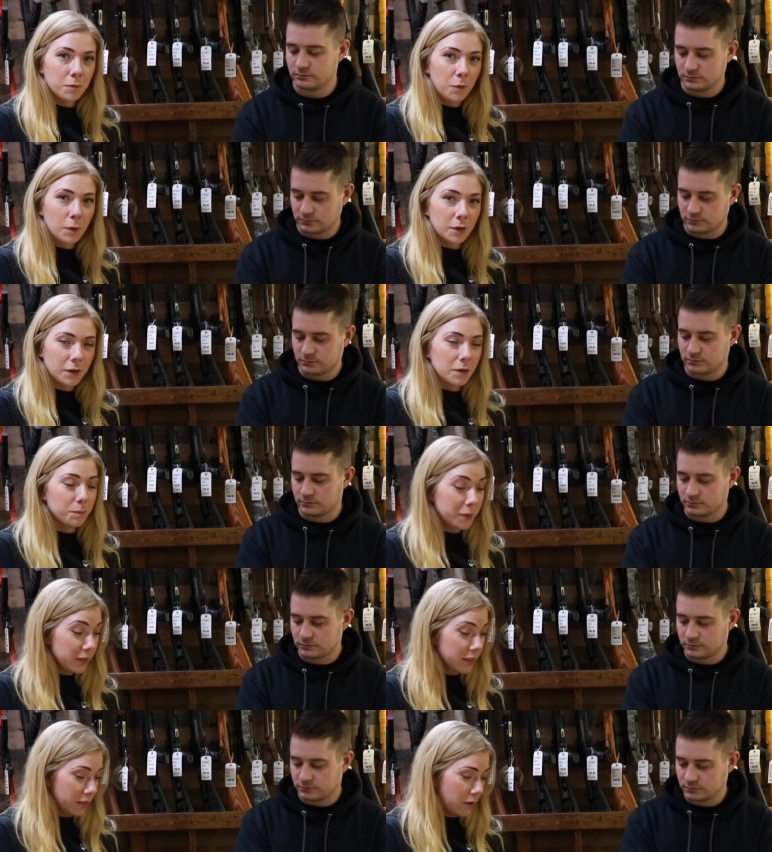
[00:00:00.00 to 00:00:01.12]
Speaker 1: for,
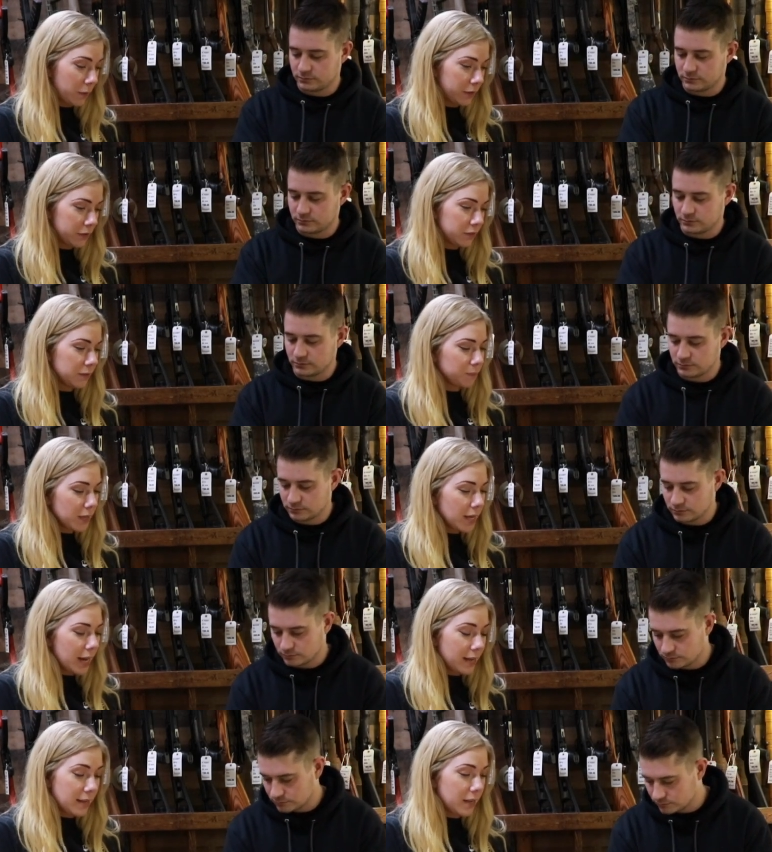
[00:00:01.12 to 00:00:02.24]
billet lowers.
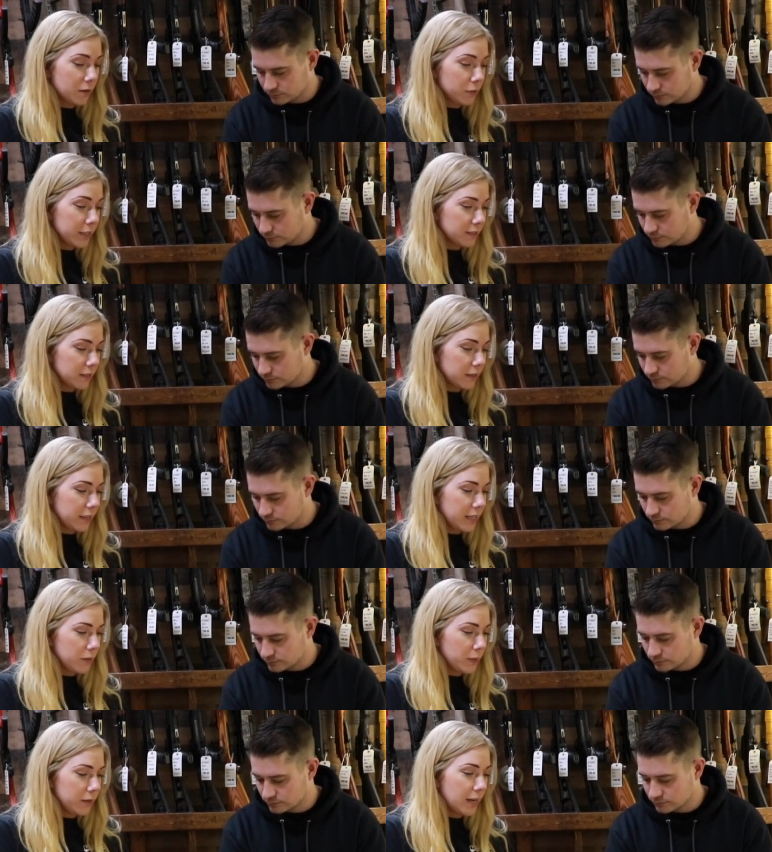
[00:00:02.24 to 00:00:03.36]
And then recently
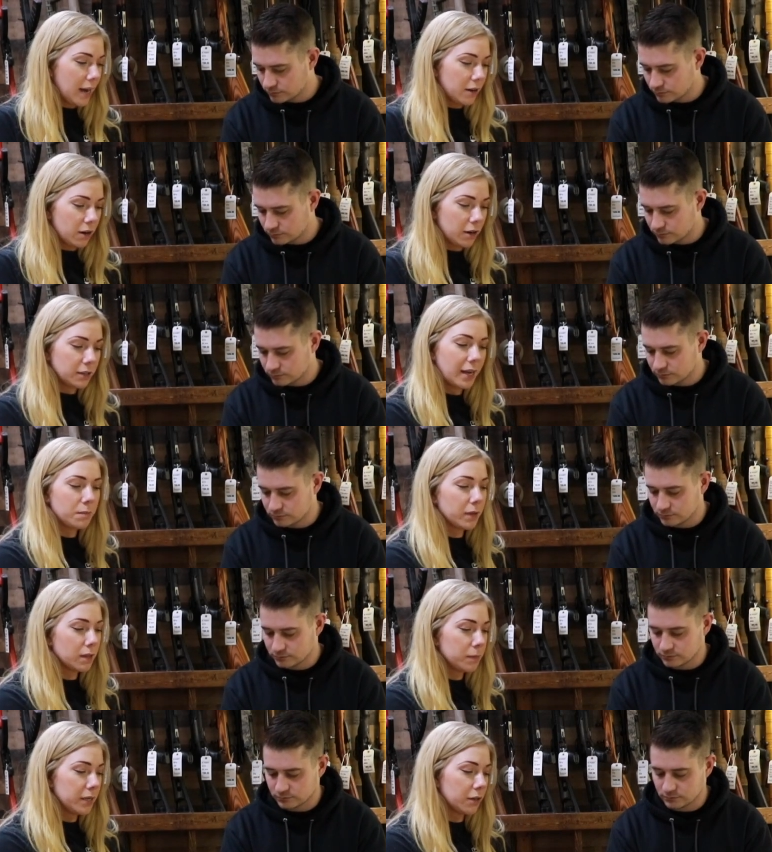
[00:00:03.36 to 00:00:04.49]
we got our
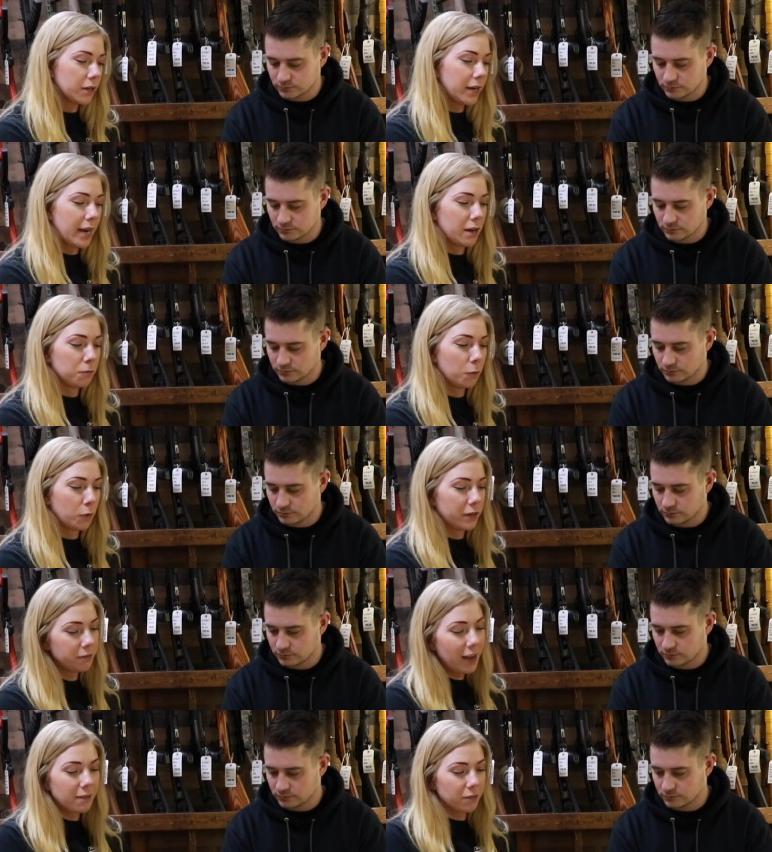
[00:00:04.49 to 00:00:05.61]
9mm and
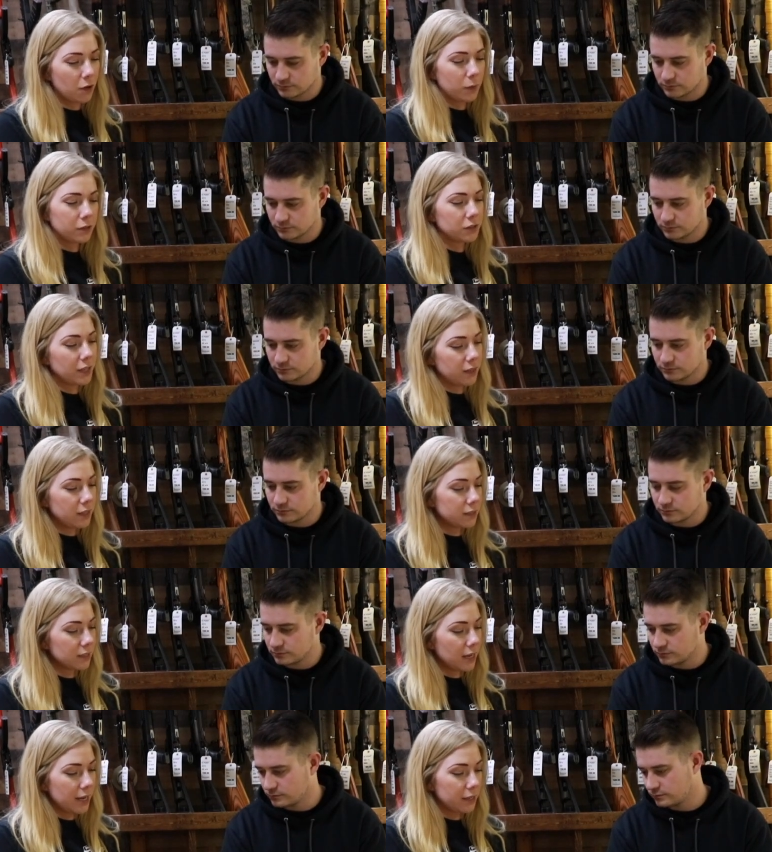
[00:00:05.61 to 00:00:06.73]
45 lowers, and these
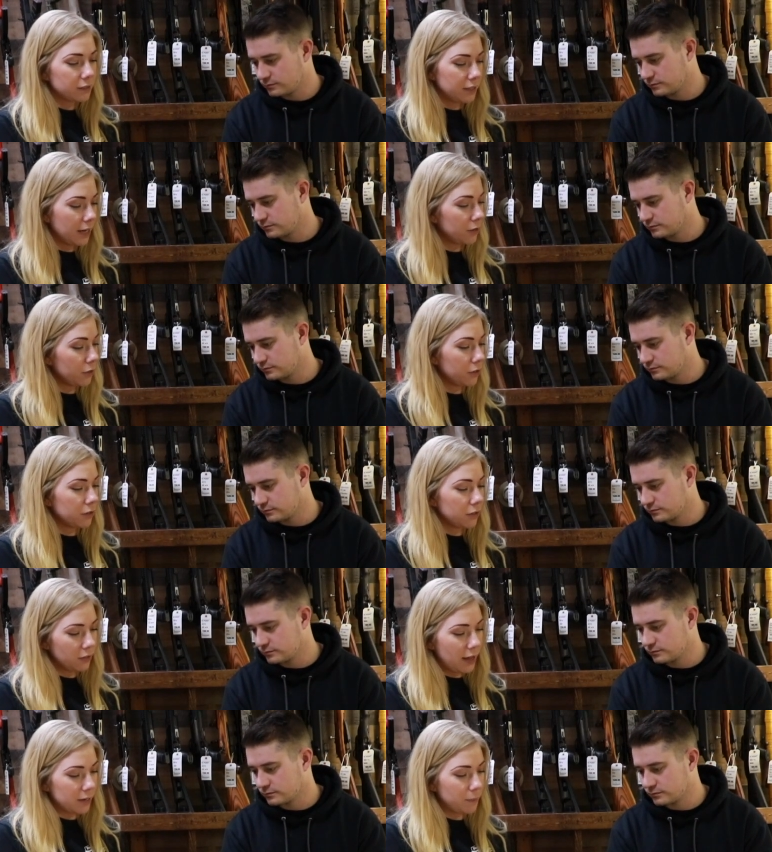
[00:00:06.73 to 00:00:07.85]
take standard
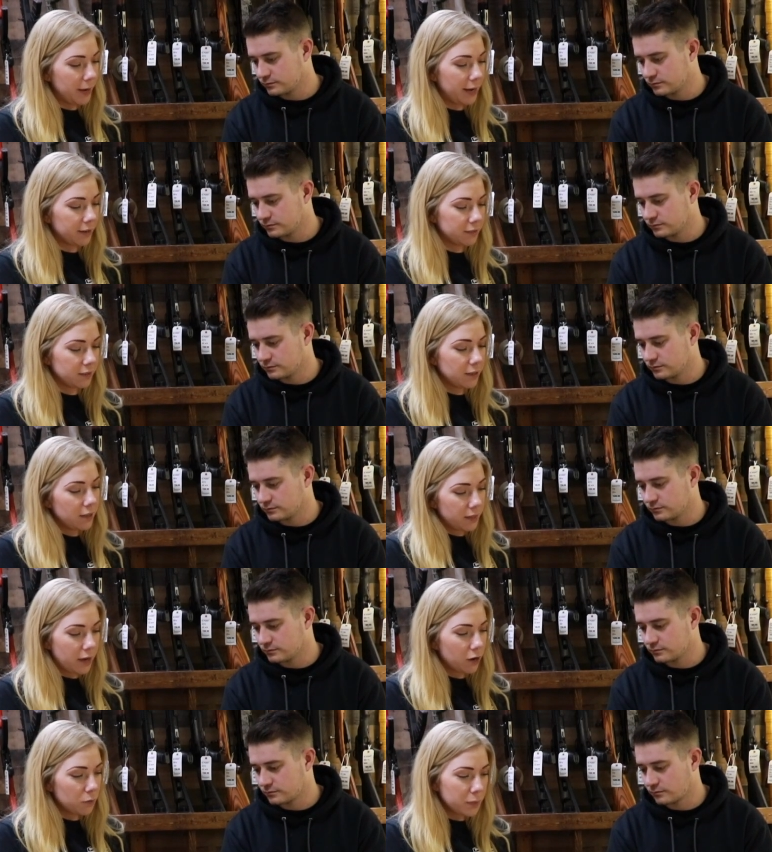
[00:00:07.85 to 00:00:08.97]
Glock mags. They
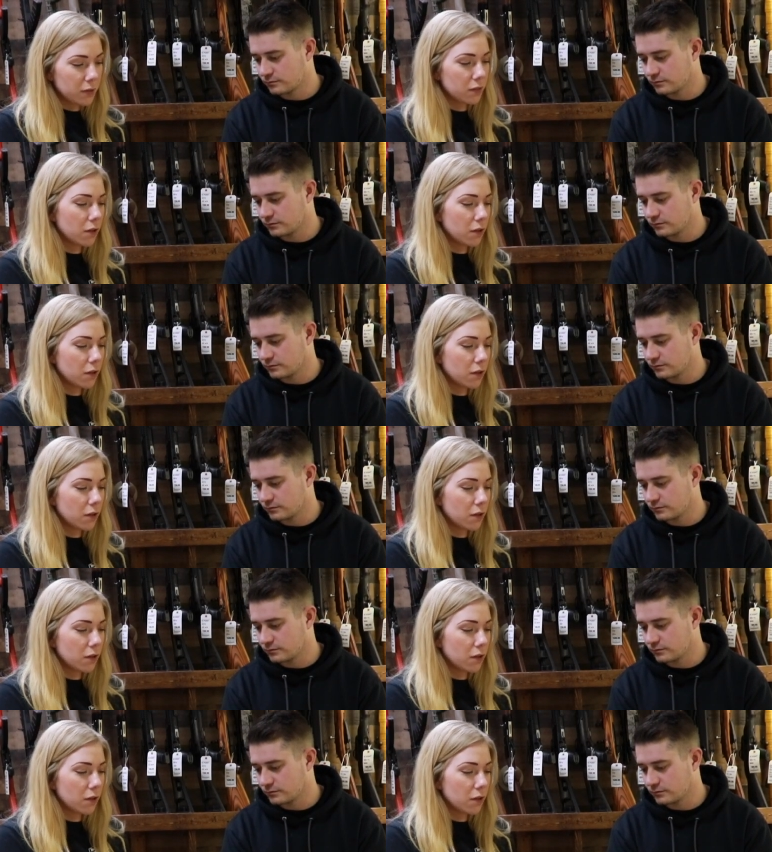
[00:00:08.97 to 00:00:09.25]
are billet